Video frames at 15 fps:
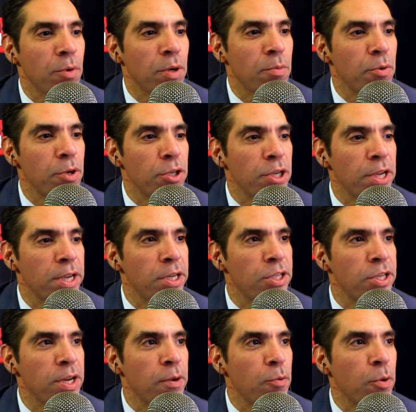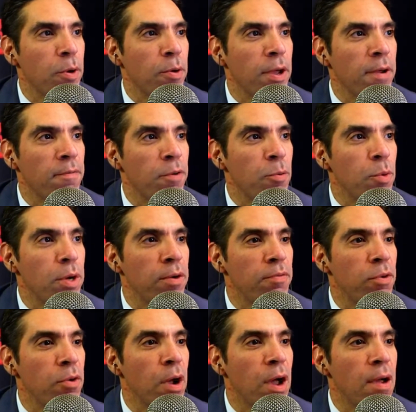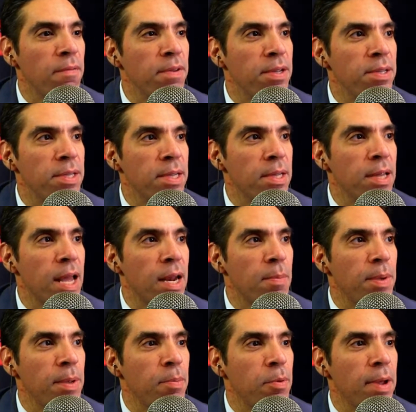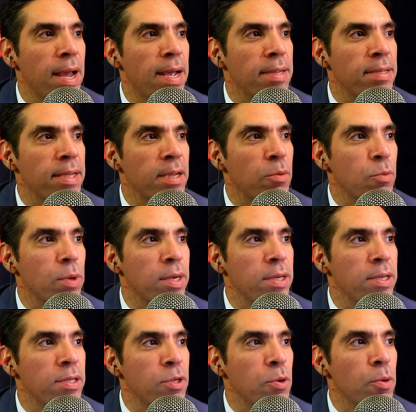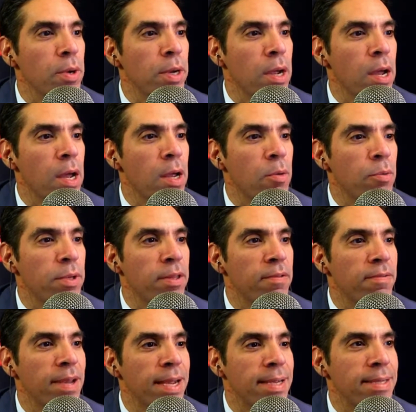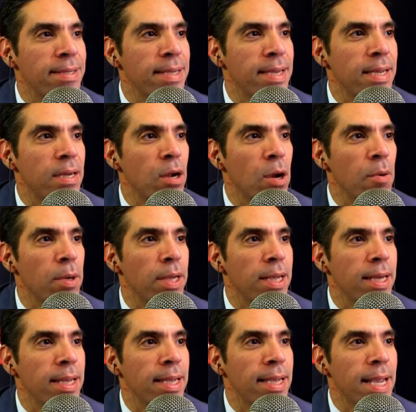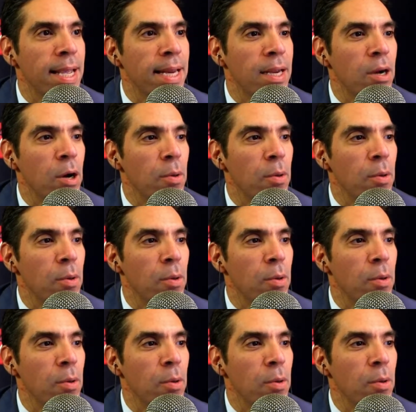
We appreciate each and every one of you. Obviously, a lot of people asking, what is going on with the vaccine? Are we going to get it?